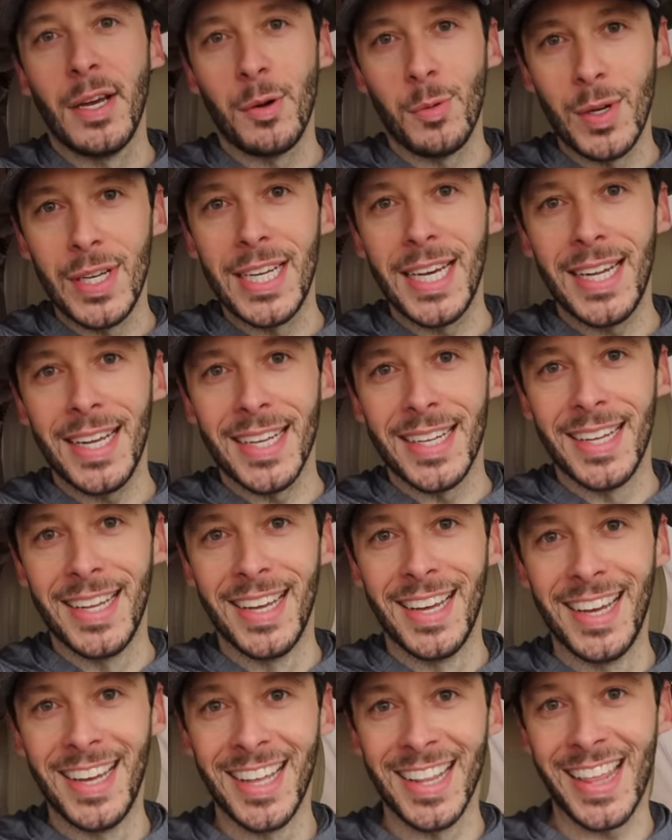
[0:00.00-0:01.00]
We did it.
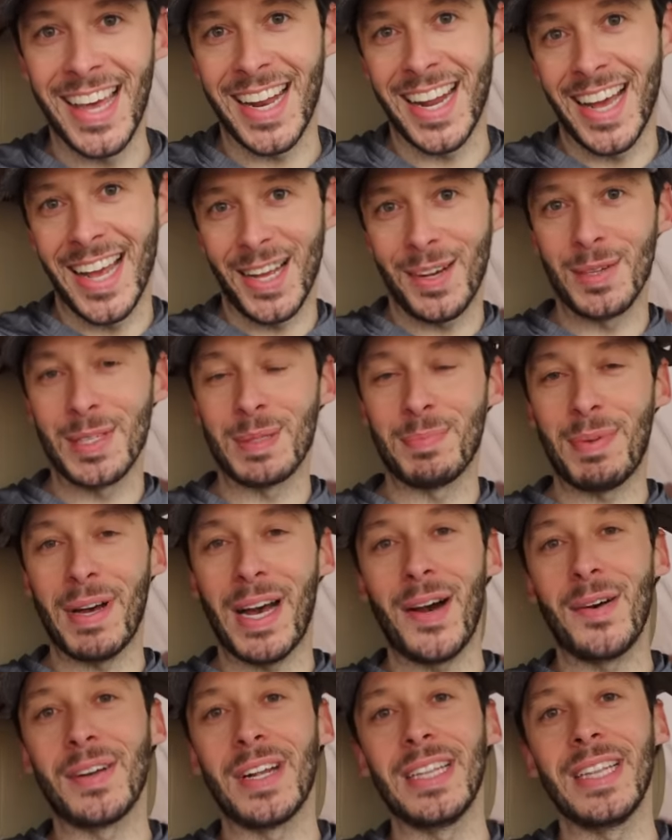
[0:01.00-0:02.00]
That hike was
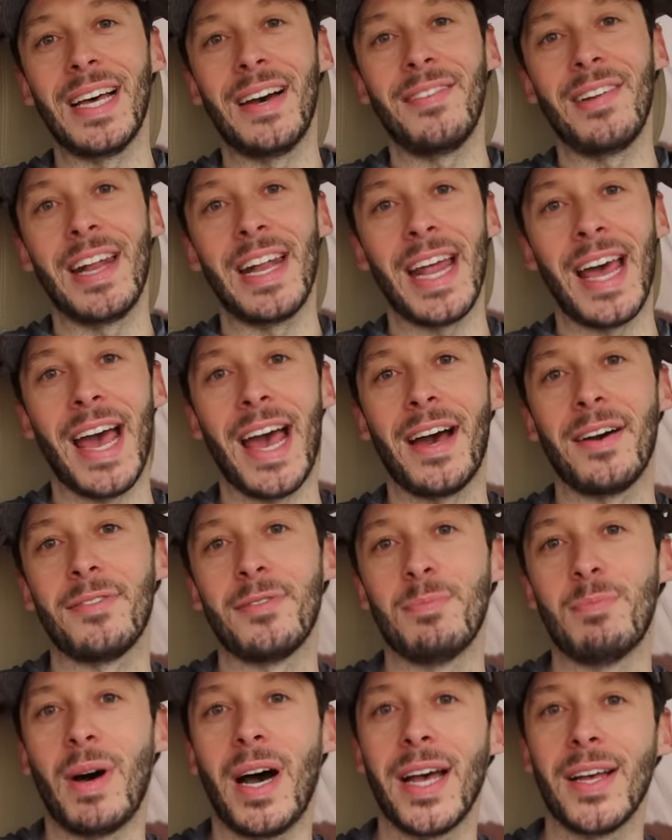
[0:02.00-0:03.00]
about 11 and a
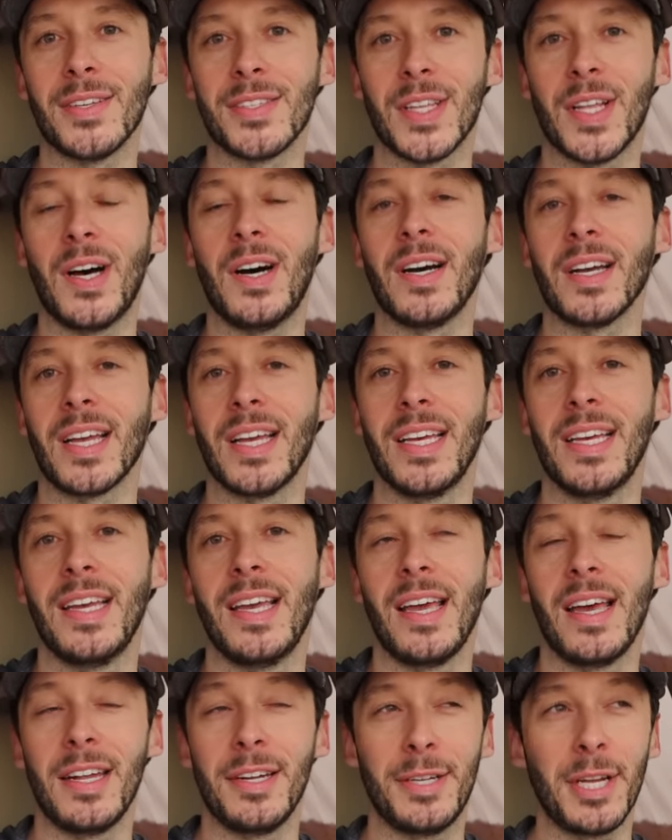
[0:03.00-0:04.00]
half miles long,
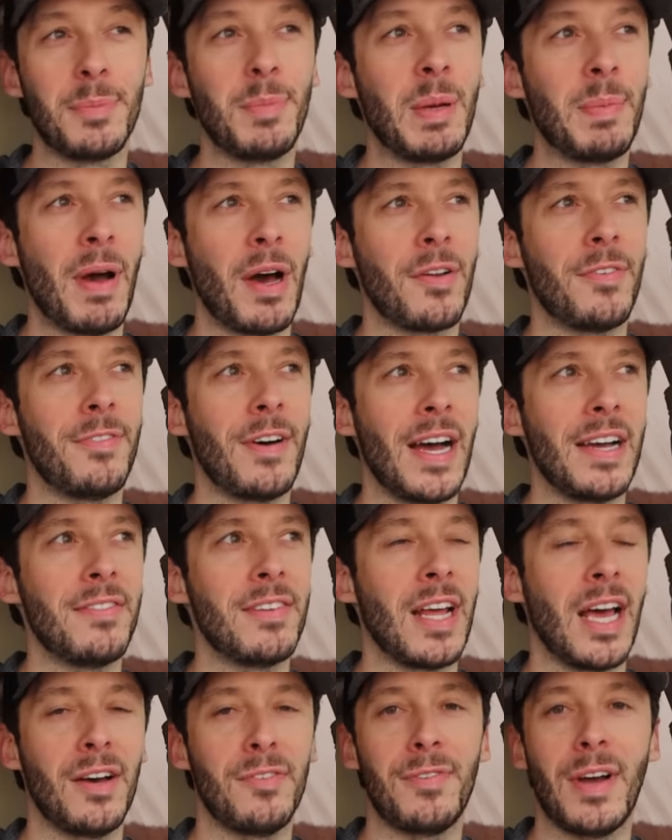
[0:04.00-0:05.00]
and it took me about
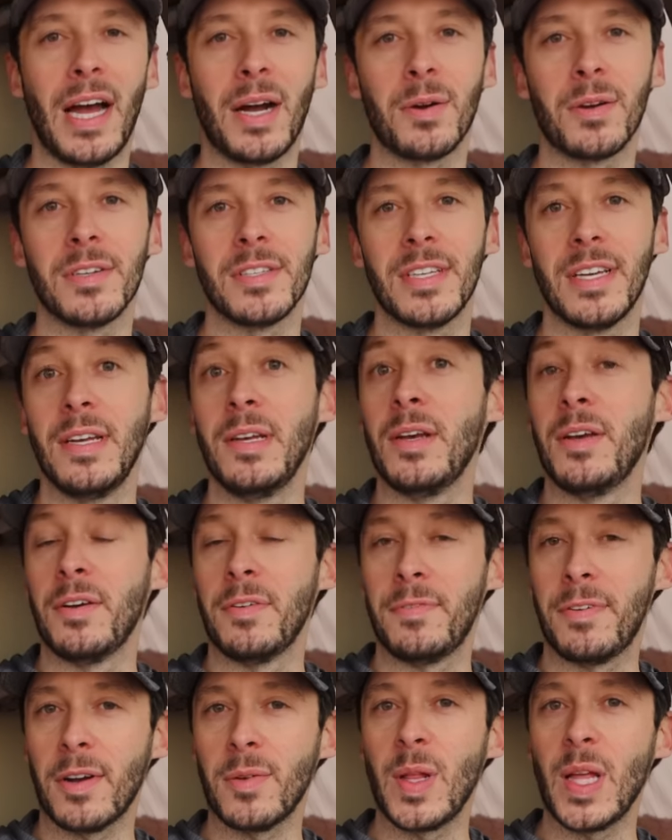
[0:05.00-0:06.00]
5.5 hours.
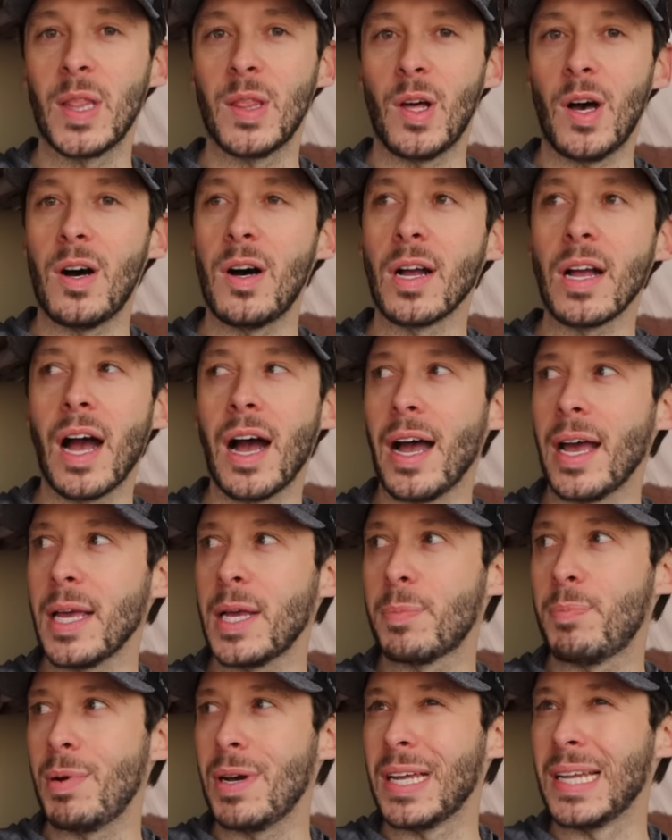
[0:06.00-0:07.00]
Fairly long
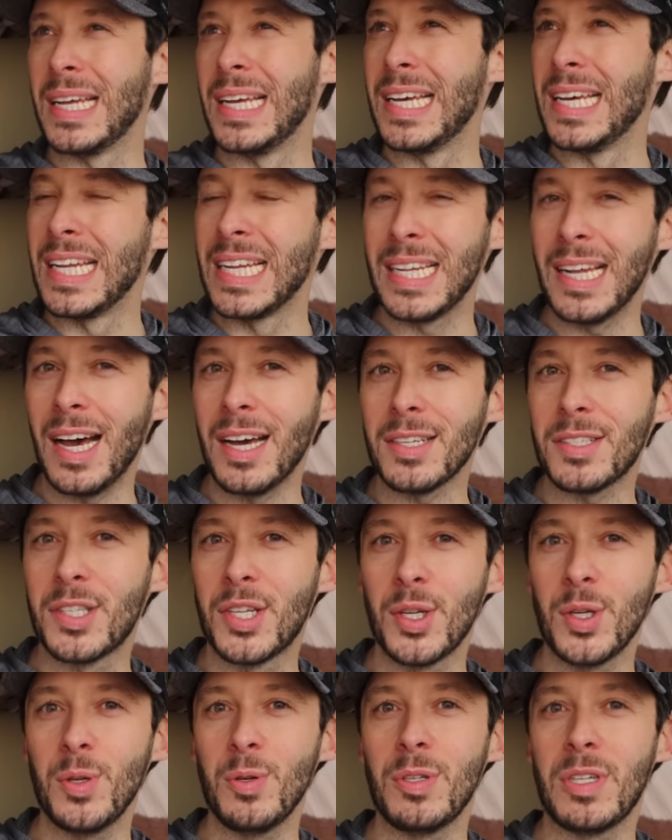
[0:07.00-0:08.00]
hike, but not
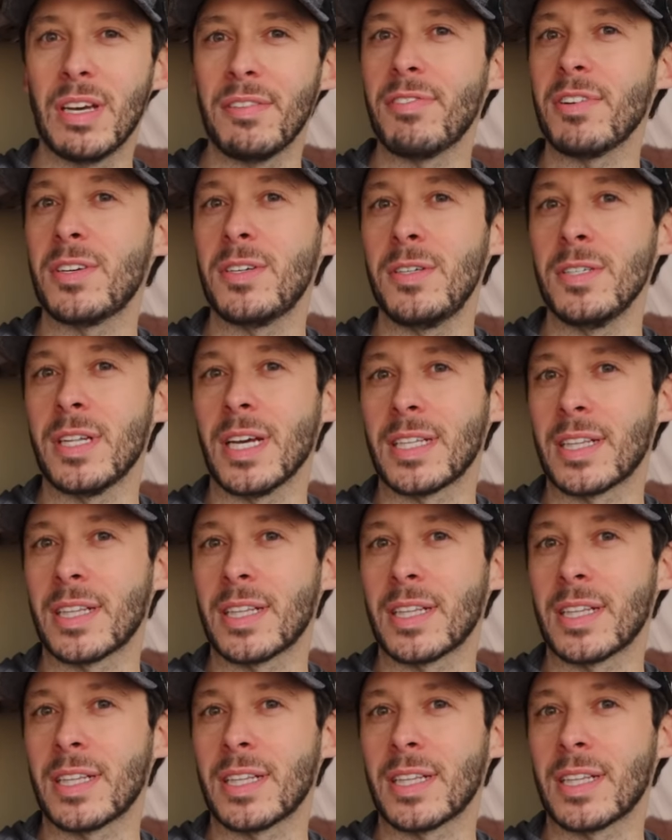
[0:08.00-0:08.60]
too difficult.